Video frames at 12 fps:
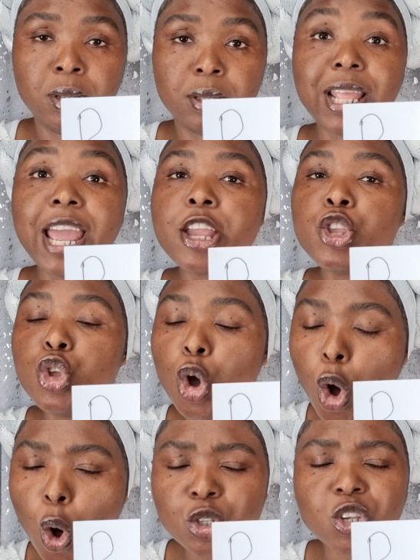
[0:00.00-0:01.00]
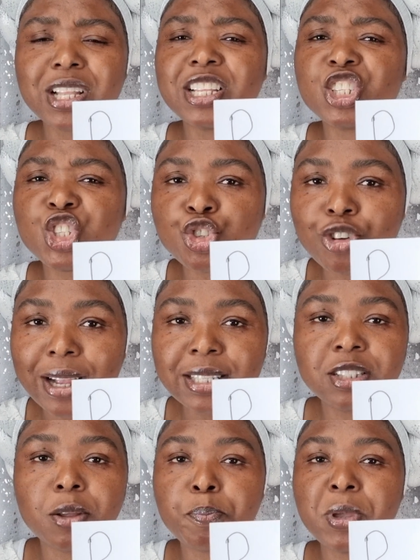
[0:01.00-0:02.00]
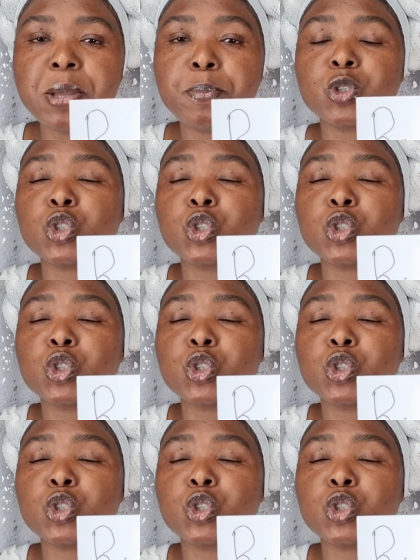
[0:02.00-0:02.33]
They know so they're distracting the people